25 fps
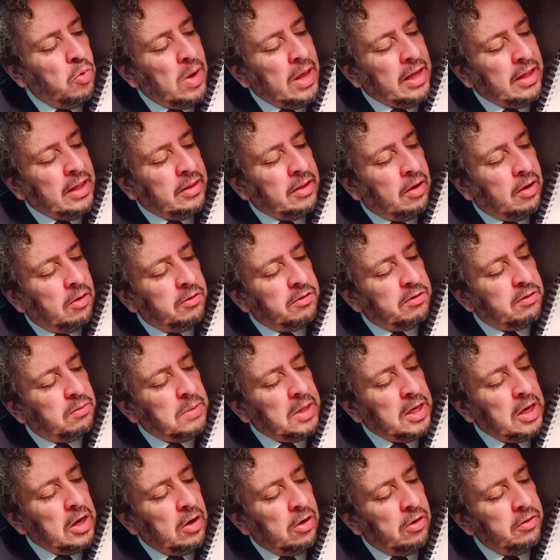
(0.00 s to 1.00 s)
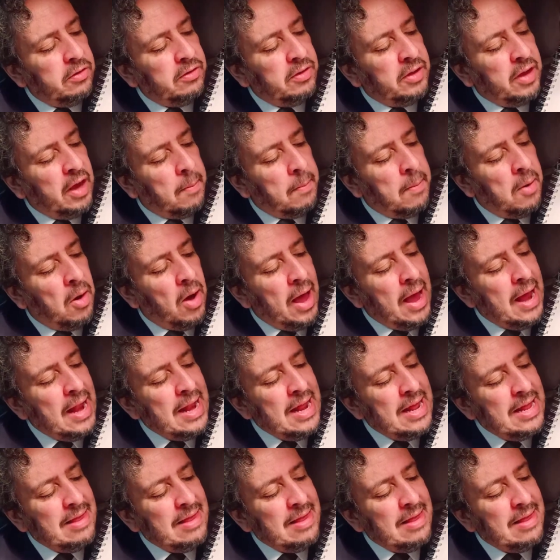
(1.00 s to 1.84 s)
to the interface.